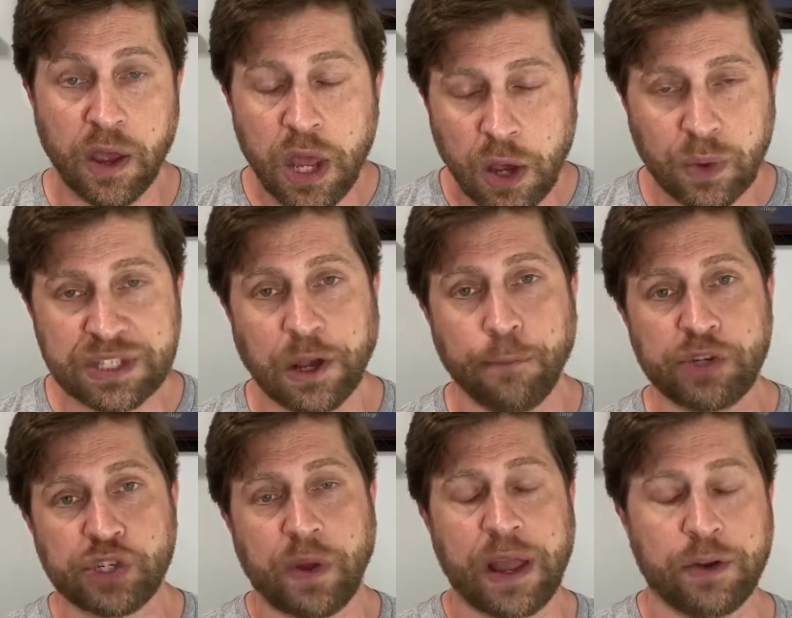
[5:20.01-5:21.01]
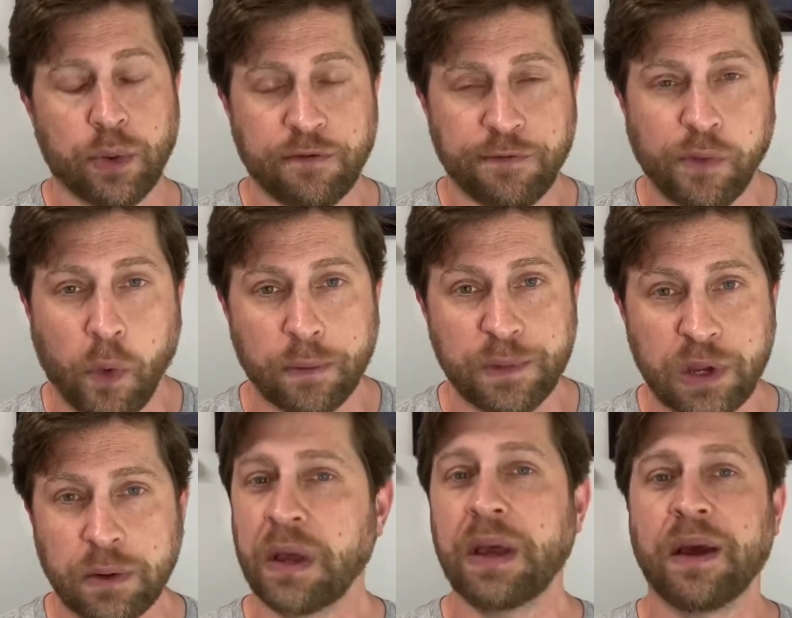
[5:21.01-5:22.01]
When someone's trying to inform
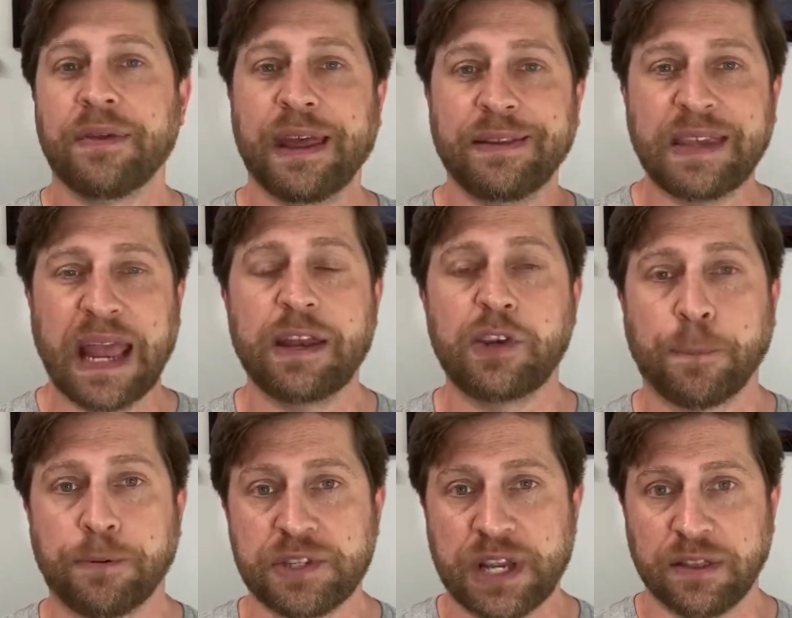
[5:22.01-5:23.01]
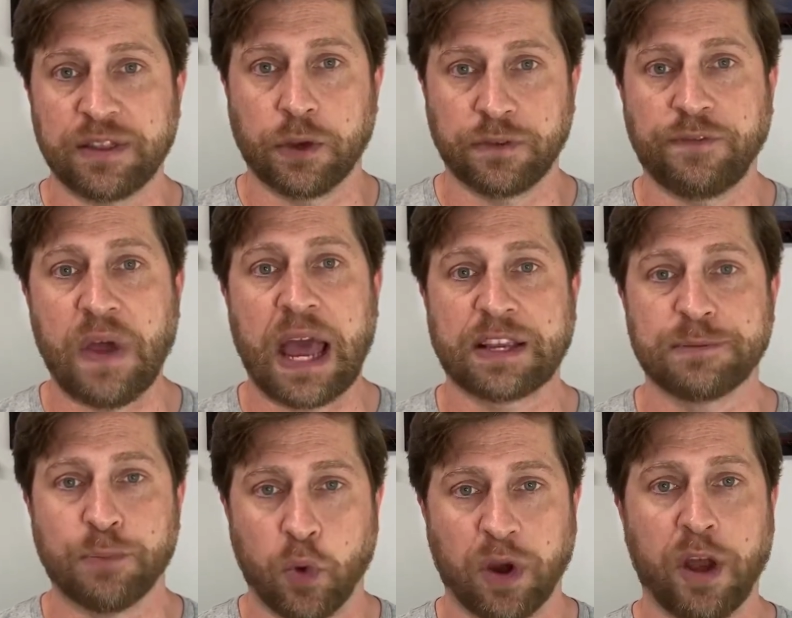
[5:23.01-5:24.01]
you, they tend to present those facts
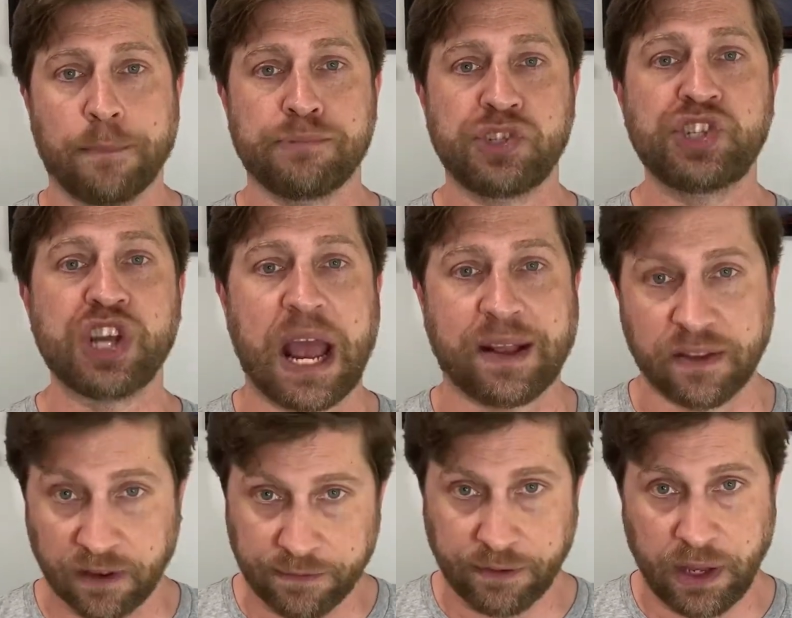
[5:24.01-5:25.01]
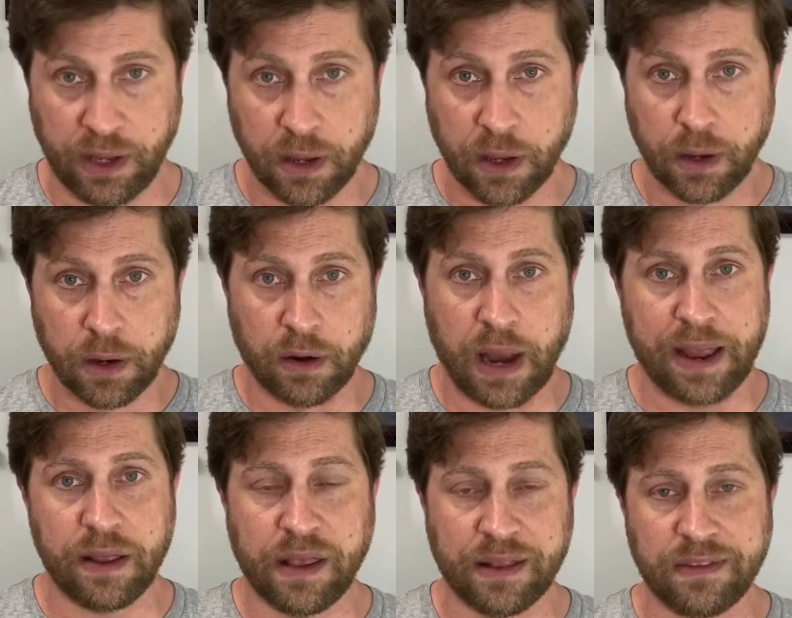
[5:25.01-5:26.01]
more objectively, right?
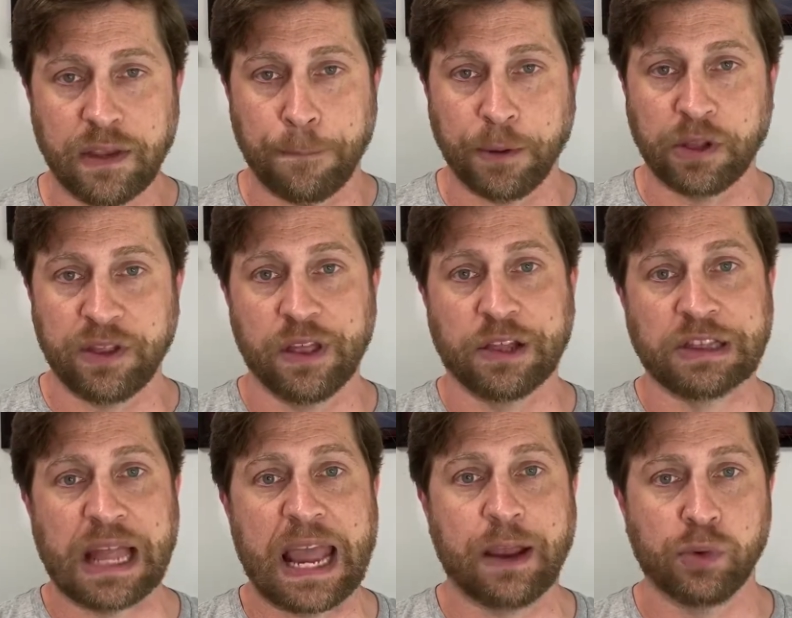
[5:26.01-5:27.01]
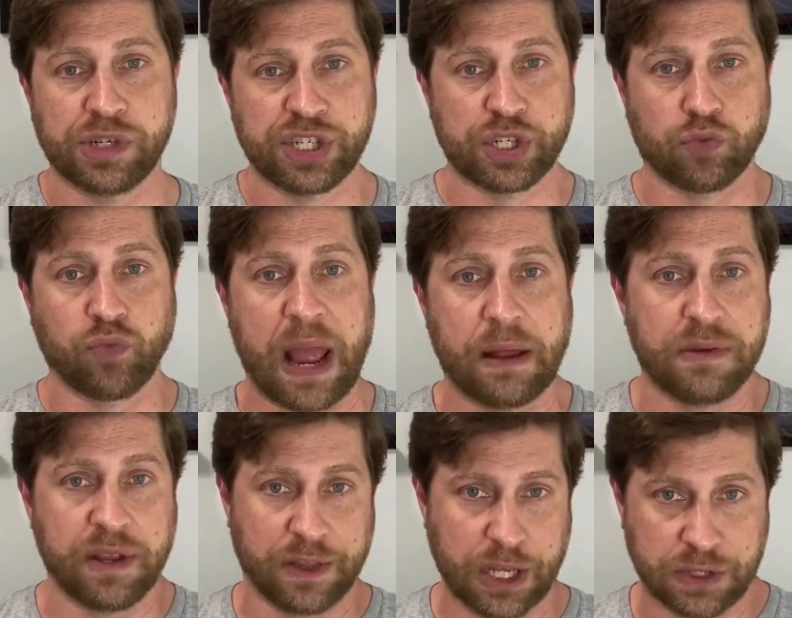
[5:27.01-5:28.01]
And typically the language
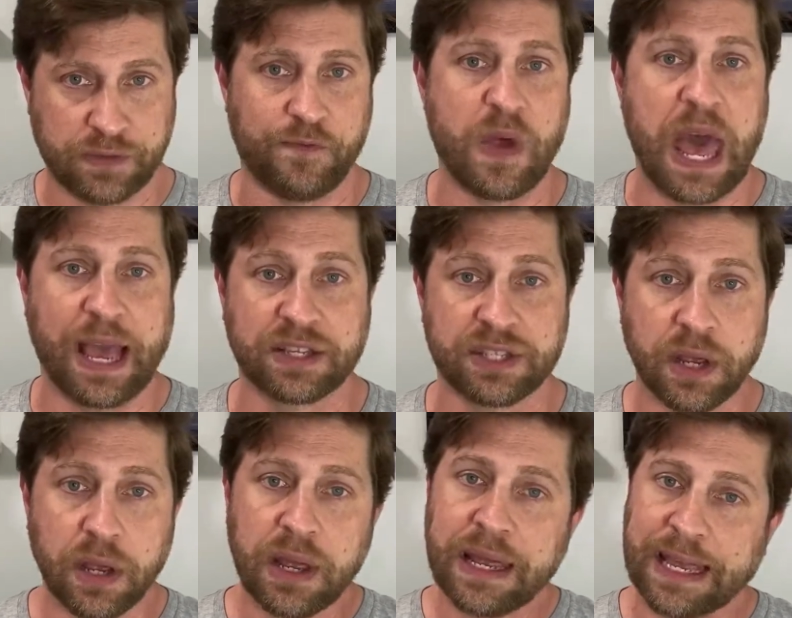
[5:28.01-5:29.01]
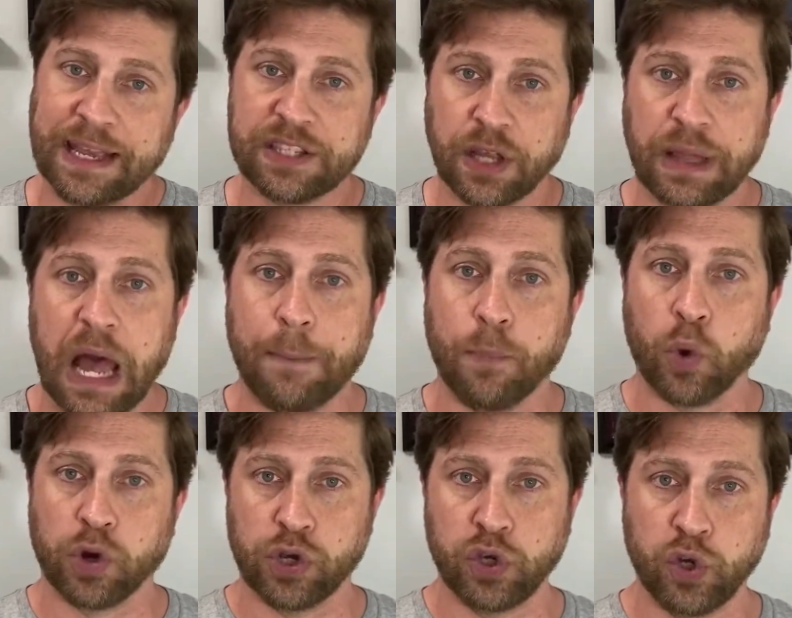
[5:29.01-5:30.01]
surrounding those facts is a lot more
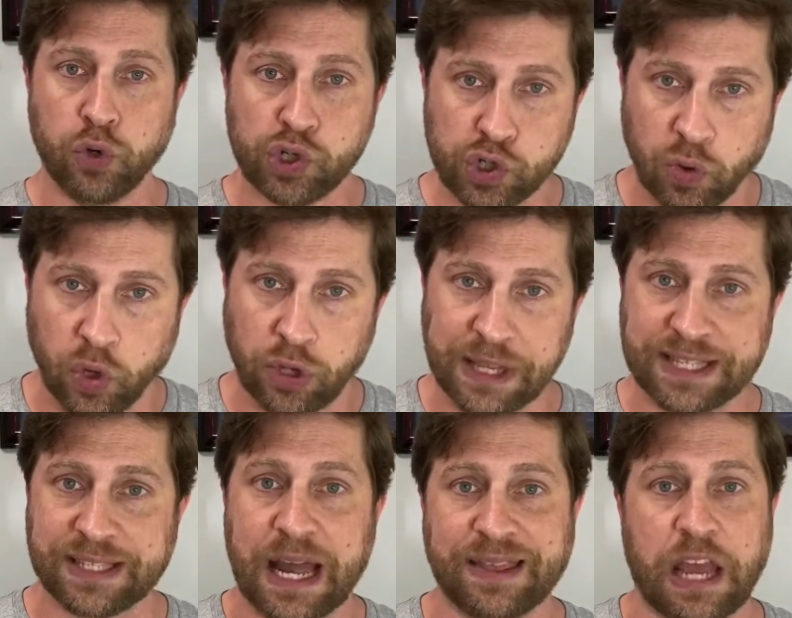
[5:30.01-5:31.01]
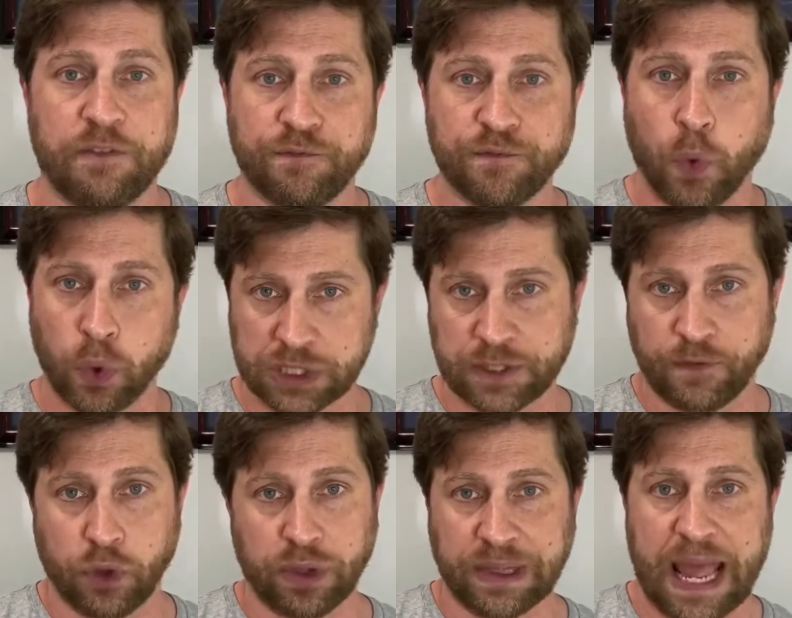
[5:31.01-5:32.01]
neutral. It's not that
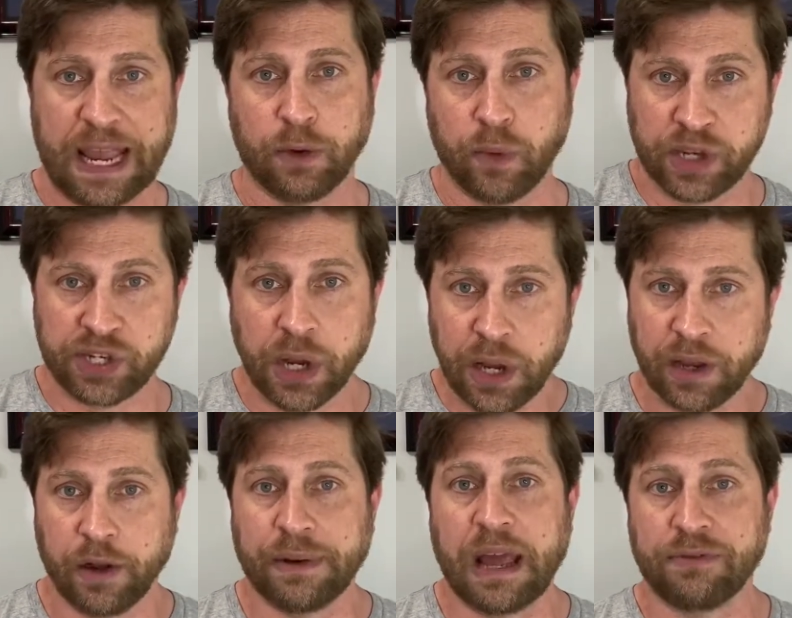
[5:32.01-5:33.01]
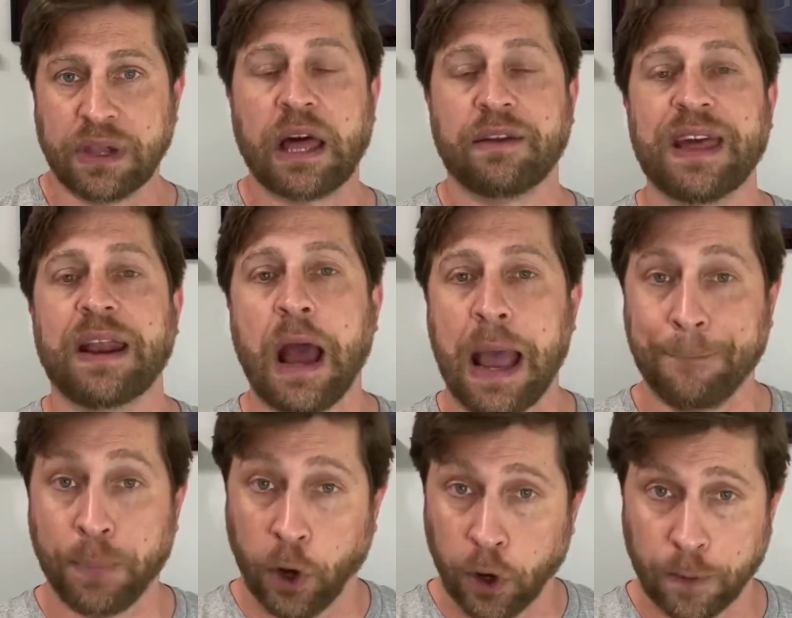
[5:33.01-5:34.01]
forceful language. You don't have a lot of that
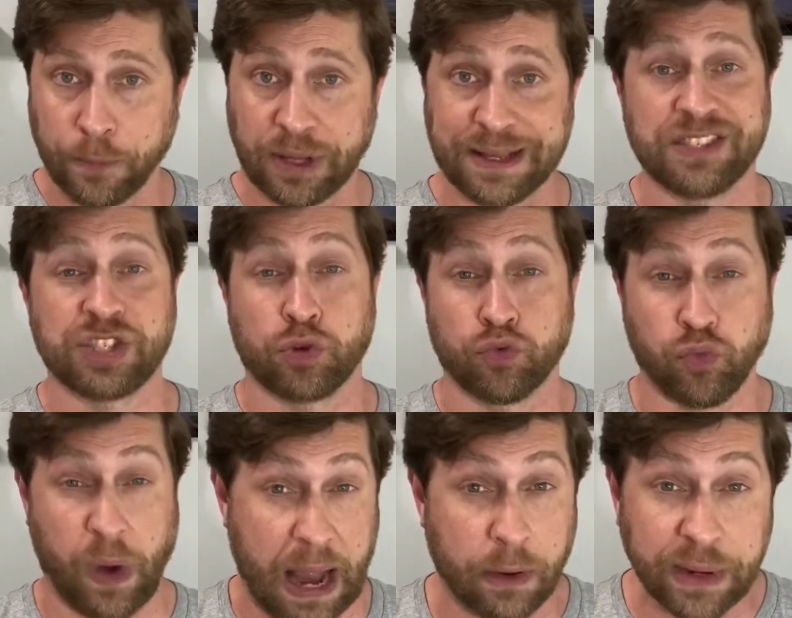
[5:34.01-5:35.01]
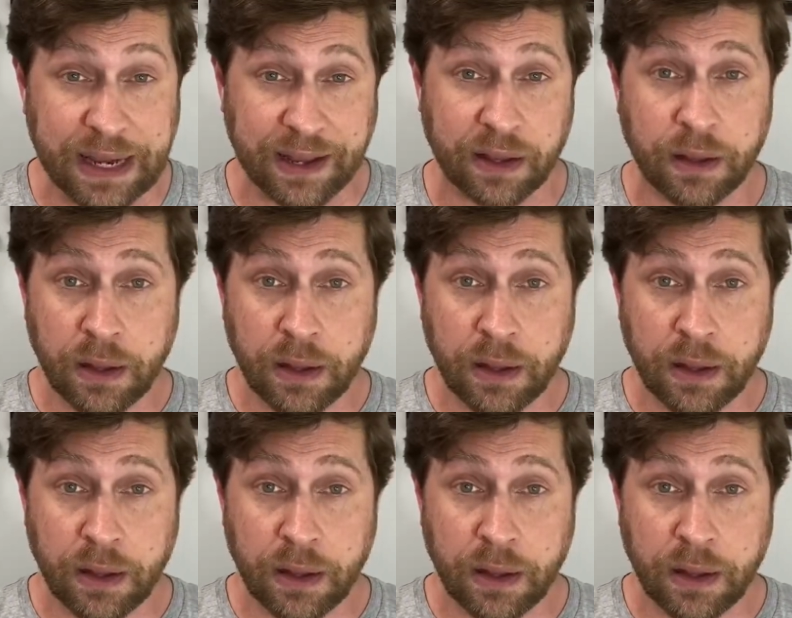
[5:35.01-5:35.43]
hyperbole surrounding